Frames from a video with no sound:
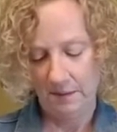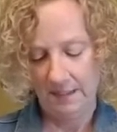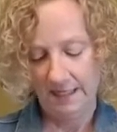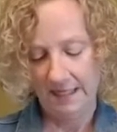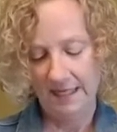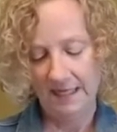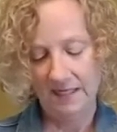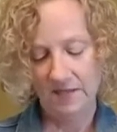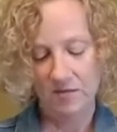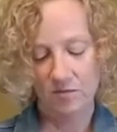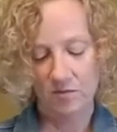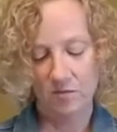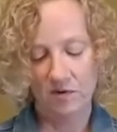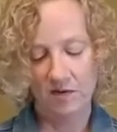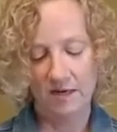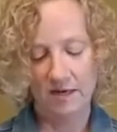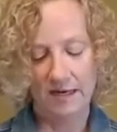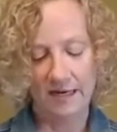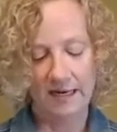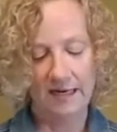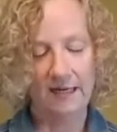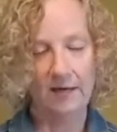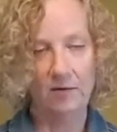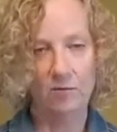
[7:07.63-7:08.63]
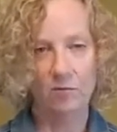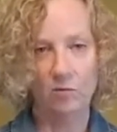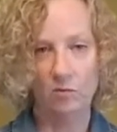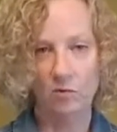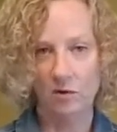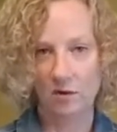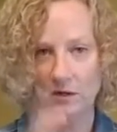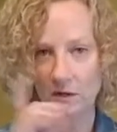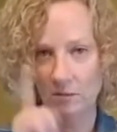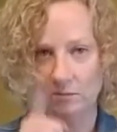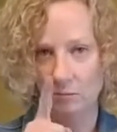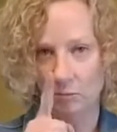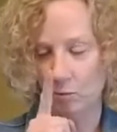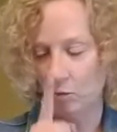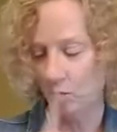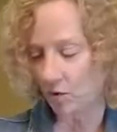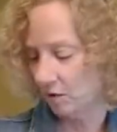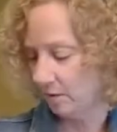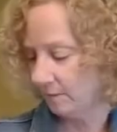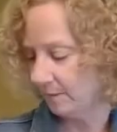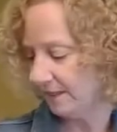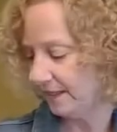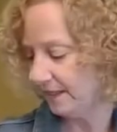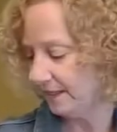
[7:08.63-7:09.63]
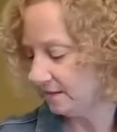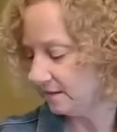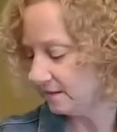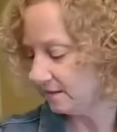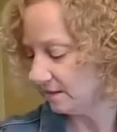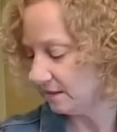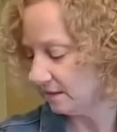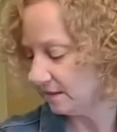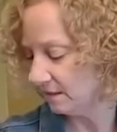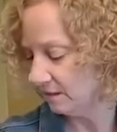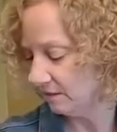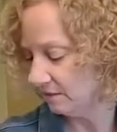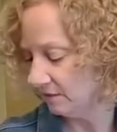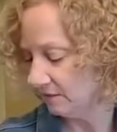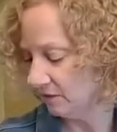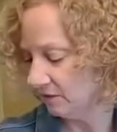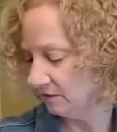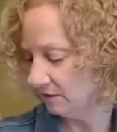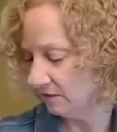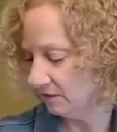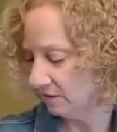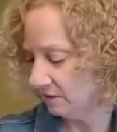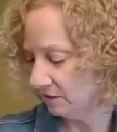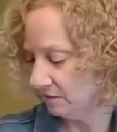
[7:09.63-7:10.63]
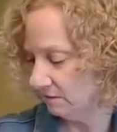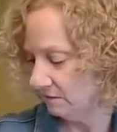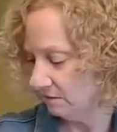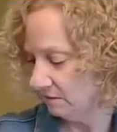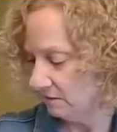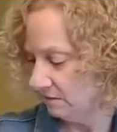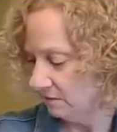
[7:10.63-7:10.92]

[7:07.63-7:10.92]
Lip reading: Guess what? I need one more piece of yarn